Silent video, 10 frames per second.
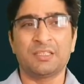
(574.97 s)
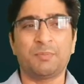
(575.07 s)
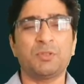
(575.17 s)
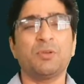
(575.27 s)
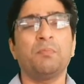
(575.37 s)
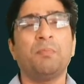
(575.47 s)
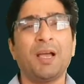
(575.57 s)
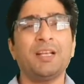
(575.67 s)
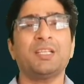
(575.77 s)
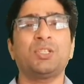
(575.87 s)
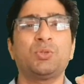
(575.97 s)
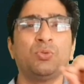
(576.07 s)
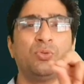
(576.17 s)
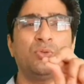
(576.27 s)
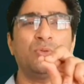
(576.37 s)
Suppose minus
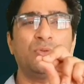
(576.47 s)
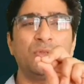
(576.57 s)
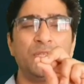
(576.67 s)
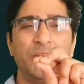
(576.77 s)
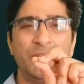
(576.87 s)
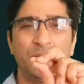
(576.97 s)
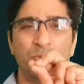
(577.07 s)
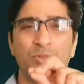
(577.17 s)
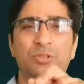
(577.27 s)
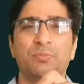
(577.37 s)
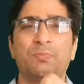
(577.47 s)
2 into